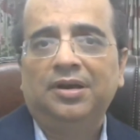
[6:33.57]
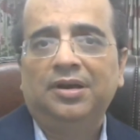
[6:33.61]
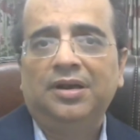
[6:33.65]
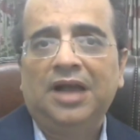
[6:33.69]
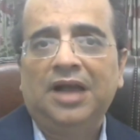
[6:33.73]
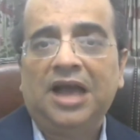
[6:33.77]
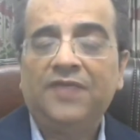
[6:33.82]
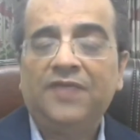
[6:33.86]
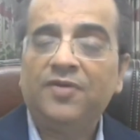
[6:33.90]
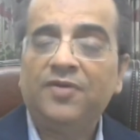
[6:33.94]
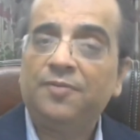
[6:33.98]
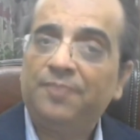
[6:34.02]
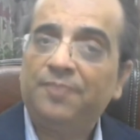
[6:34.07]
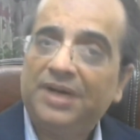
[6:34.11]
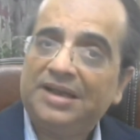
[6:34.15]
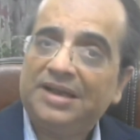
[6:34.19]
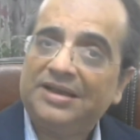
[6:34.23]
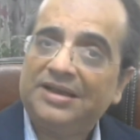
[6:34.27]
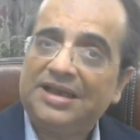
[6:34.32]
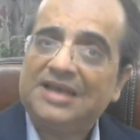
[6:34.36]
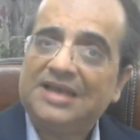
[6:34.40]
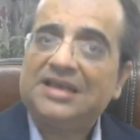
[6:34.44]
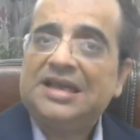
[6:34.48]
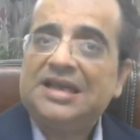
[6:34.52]
And we bring
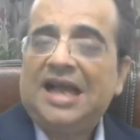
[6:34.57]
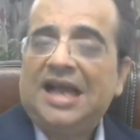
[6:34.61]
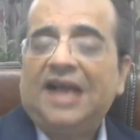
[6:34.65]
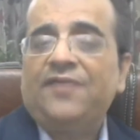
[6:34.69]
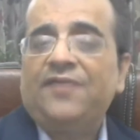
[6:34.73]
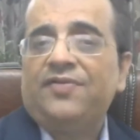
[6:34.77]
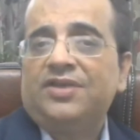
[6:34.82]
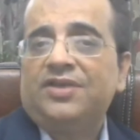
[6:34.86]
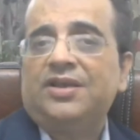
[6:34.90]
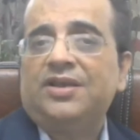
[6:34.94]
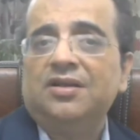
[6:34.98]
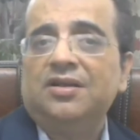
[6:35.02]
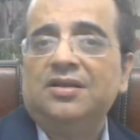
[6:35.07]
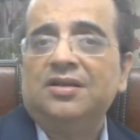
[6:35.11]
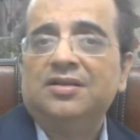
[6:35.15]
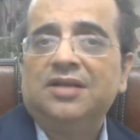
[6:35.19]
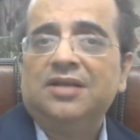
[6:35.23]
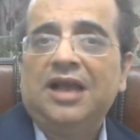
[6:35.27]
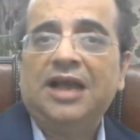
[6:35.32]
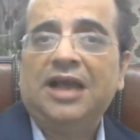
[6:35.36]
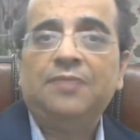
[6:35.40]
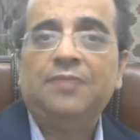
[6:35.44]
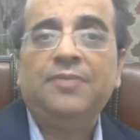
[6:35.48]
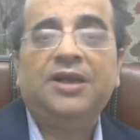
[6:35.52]
these life skills
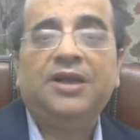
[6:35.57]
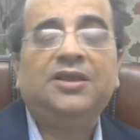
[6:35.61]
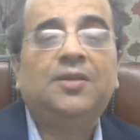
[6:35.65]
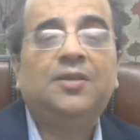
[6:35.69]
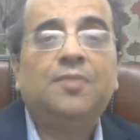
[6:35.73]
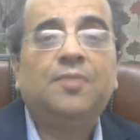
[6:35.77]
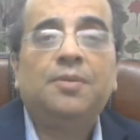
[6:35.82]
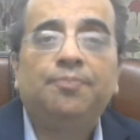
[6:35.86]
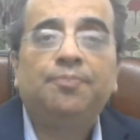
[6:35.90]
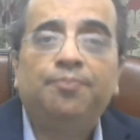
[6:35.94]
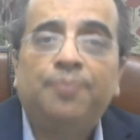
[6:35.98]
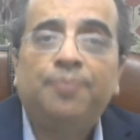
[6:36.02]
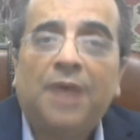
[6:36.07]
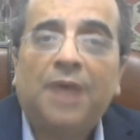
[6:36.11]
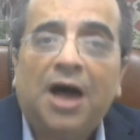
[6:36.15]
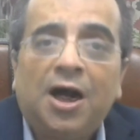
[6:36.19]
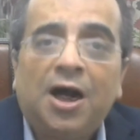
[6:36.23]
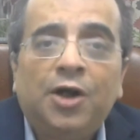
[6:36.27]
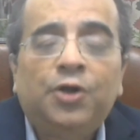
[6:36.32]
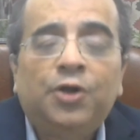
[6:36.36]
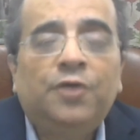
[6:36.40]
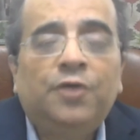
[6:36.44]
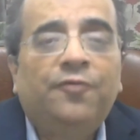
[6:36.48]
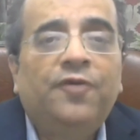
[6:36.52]
and make them a
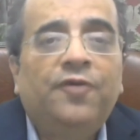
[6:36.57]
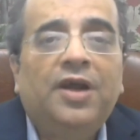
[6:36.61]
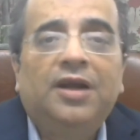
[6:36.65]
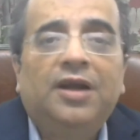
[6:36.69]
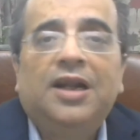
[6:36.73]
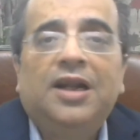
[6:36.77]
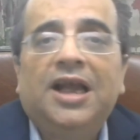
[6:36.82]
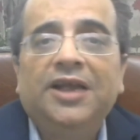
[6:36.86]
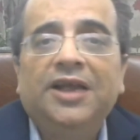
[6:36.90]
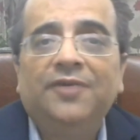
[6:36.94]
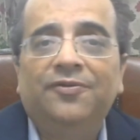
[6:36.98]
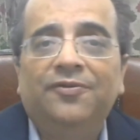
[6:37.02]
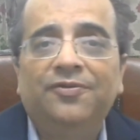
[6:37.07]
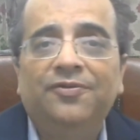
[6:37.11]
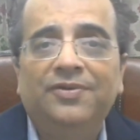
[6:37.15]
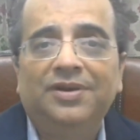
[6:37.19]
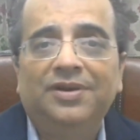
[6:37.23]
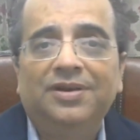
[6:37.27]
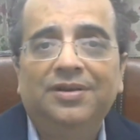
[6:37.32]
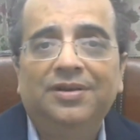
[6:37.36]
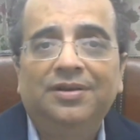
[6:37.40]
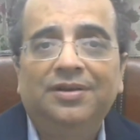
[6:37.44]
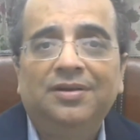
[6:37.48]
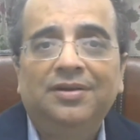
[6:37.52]
part of our life.
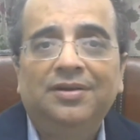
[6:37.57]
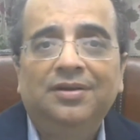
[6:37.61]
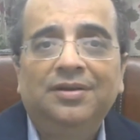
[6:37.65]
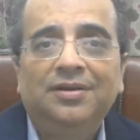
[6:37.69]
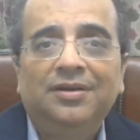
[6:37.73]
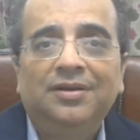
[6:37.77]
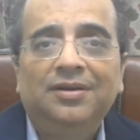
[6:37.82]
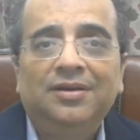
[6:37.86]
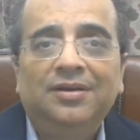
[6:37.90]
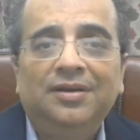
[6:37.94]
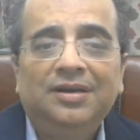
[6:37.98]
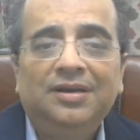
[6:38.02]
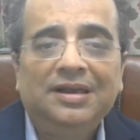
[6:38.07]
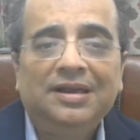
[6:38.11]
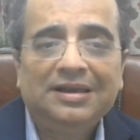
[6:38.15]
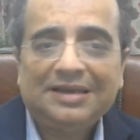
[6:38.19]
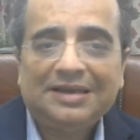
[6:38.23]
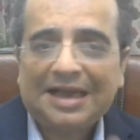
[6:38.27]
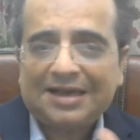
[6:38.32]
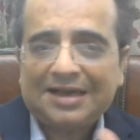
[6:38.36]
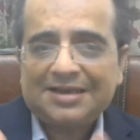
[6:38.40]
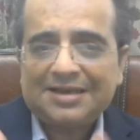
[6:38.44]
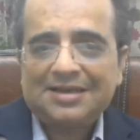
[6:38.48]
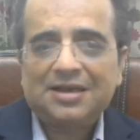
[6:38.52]

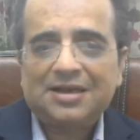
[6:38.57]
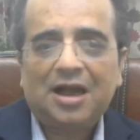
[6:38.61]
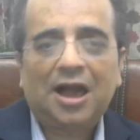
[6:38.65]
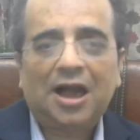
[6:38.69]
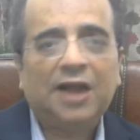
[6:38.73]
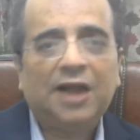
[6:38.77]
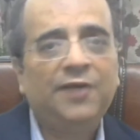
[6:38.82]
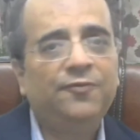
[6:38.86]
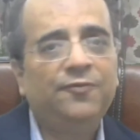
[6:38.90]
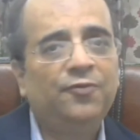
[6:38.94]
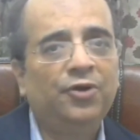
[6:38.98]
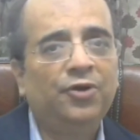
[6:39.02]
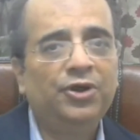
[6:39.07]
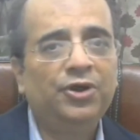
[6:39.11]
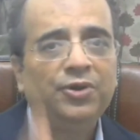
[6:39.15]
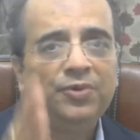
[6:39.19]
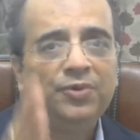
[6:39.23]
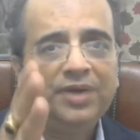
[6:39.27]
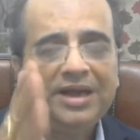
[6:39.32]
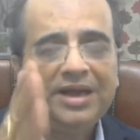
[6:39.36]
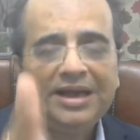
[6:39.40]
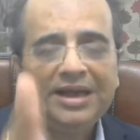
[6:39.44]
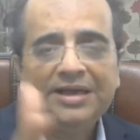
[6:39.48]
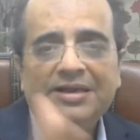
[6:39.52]
That's I for
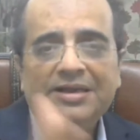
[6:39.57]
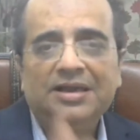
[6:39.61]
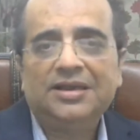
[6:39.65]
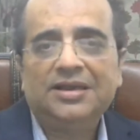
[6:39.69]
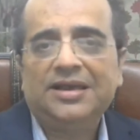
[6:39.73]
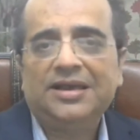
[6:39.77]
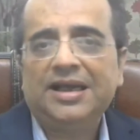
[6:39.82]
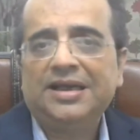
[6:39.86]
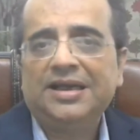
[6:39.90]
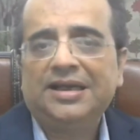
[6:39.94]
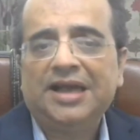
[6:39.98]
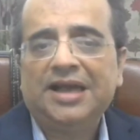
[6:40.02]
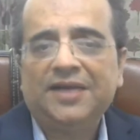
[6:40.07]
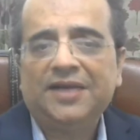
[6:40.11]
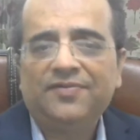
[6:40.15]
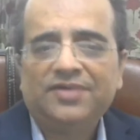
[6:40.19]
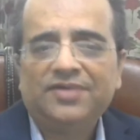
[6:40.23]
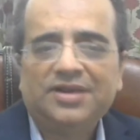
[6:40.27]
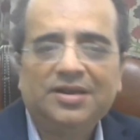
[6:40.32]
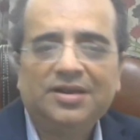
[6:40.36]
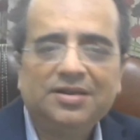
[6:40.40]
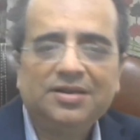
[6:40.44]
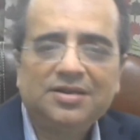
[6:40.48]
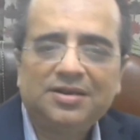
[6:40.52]
you, inculcate life
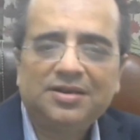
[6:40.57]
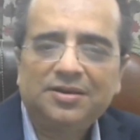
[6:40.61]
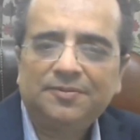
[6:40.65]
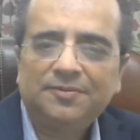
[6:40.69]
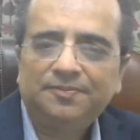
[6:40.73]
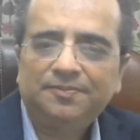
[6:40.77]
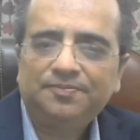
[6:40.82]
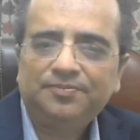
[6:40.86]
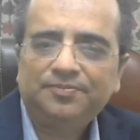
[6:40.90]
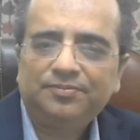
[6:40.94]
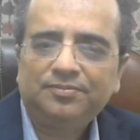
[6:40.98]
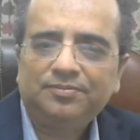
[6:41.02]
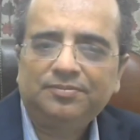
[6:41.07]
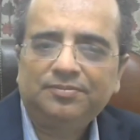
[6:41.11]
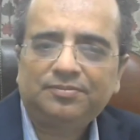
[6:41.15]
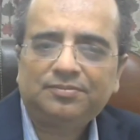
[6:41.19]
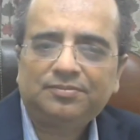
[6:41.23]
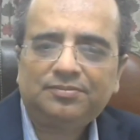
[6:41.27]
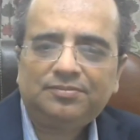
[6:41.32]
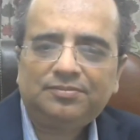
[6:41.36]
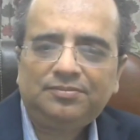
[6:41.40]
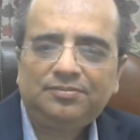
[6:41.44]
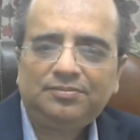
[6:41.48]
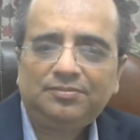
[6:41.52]
skills.
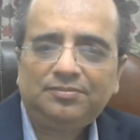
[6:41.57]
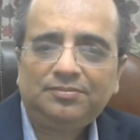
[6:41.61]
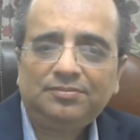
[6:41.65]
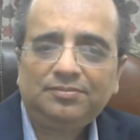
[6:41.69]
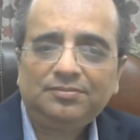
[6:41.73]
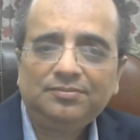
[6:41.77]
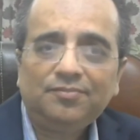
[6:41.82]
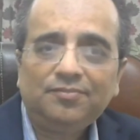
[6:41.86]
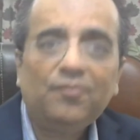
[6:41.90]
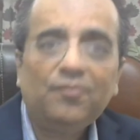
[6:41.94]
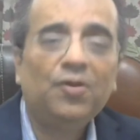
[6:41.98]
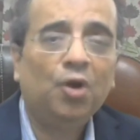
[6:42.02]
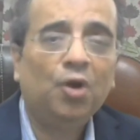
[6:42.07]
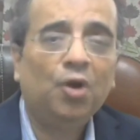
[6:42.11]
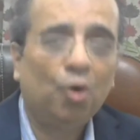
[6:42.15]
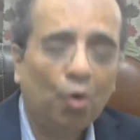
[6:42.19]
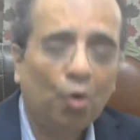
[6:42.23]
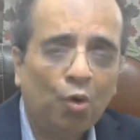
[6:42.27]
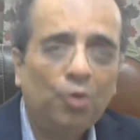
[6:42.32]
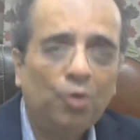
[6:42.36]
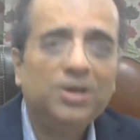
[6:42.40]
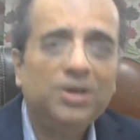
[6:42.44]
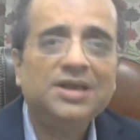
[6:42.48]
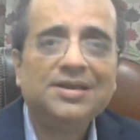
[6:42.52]

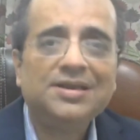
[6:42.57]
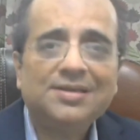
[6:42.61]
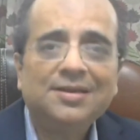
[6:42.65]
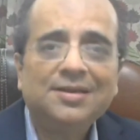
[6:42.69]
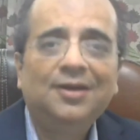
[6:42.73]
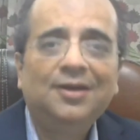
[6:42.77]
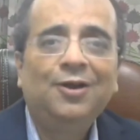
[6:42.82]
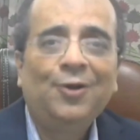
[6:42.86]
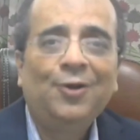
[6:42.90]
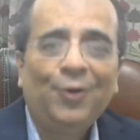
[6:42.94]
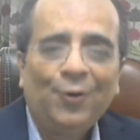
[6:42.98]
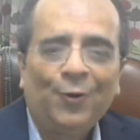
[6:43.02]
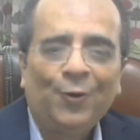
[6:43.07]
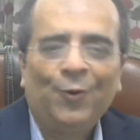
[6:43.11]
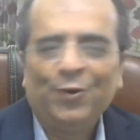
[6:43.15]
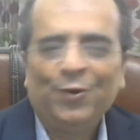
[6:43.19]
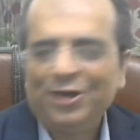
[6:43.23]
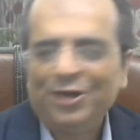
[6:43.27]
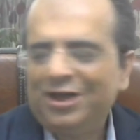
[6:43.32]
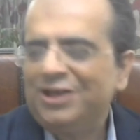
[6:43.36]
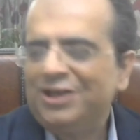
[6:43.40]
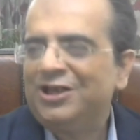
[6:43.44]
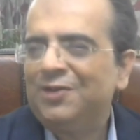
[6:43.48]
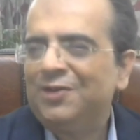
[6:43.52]
O is
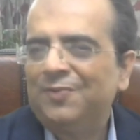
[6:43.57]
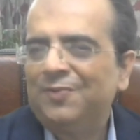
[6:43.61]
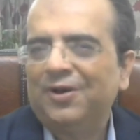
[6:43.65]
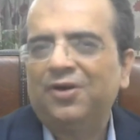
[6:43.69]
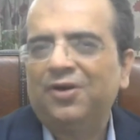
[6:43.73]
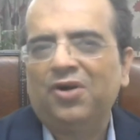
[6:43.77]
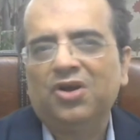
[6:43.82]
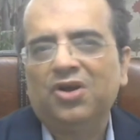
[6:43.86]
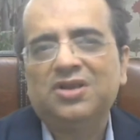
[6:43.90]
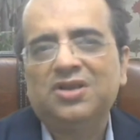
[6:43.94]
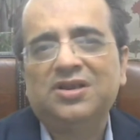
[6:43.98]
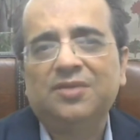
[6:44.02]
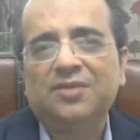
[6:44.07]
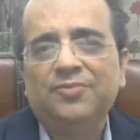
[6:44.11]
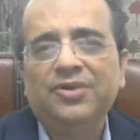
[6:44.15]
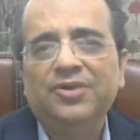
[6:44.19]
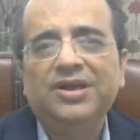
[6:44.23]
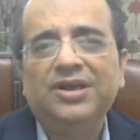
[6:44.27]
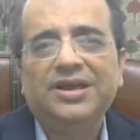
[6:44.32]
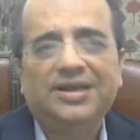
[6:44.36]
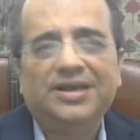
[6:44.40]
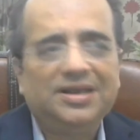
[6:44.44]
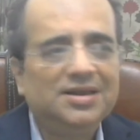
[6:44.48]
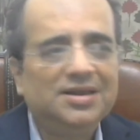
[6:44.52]
ownership across
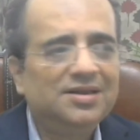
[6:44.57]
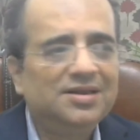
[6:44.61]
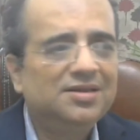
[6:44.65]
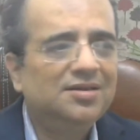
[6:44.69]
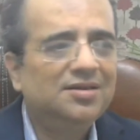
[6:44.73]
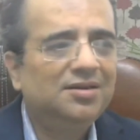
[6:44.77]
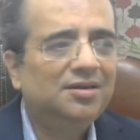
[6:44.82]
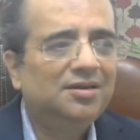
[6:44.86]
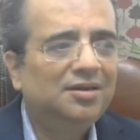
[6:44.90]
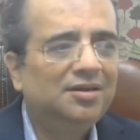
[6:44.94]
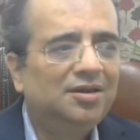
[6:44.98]
communities,